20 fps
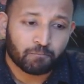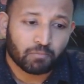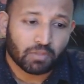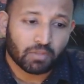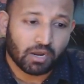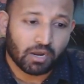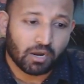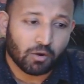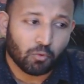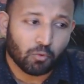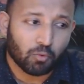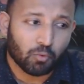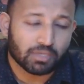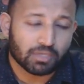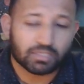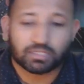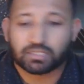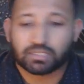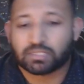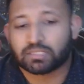
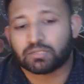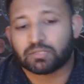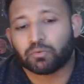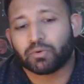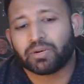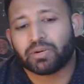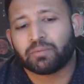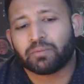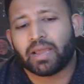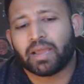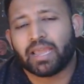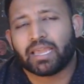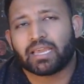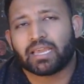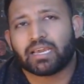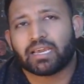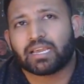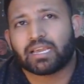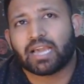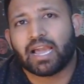was written by
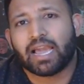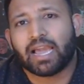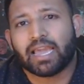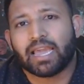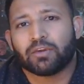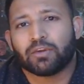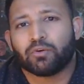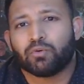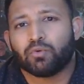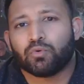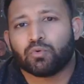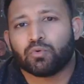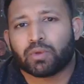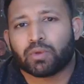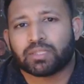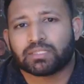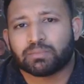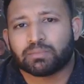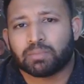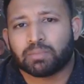a guy who
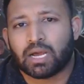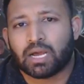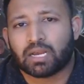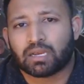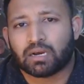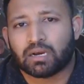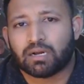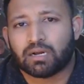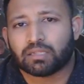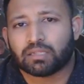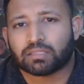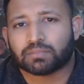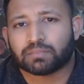runs a blog called